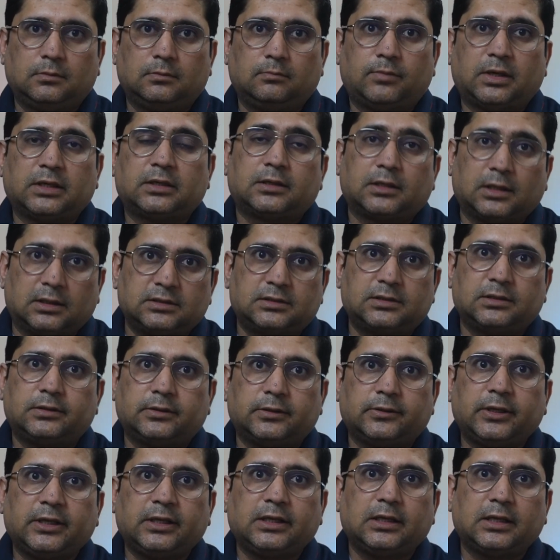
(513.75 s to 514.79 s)
but
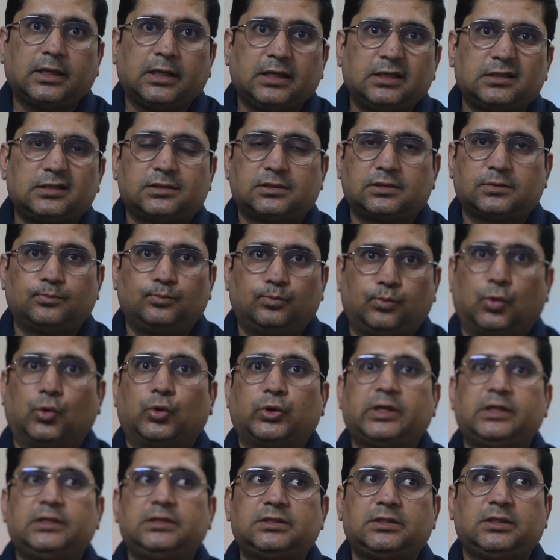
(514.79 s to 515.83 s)
considering its
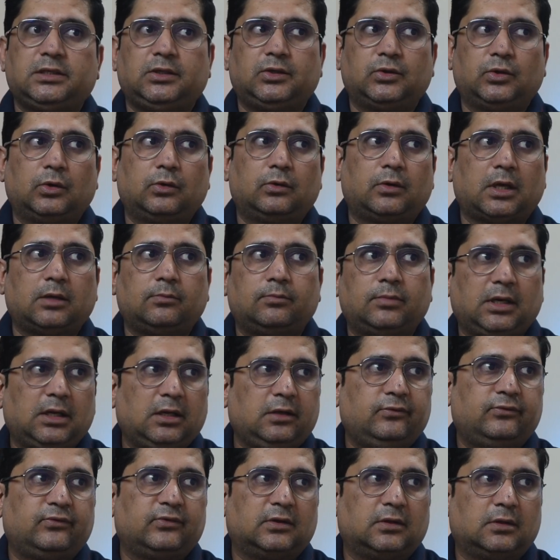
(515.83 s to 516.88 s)
potency, you know, I
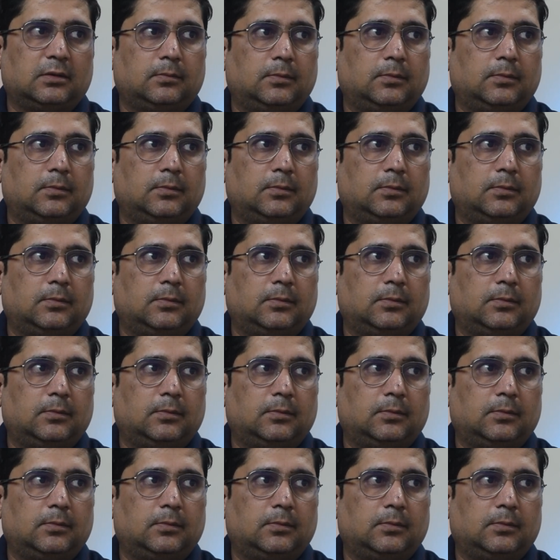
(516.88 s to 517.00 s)
believe